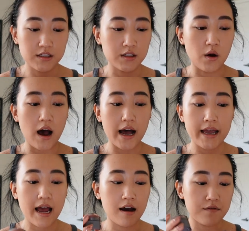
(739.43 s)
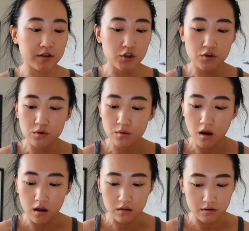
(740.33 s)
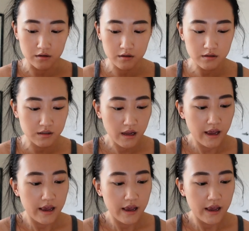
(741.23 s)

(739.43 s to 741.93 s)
So I have two colors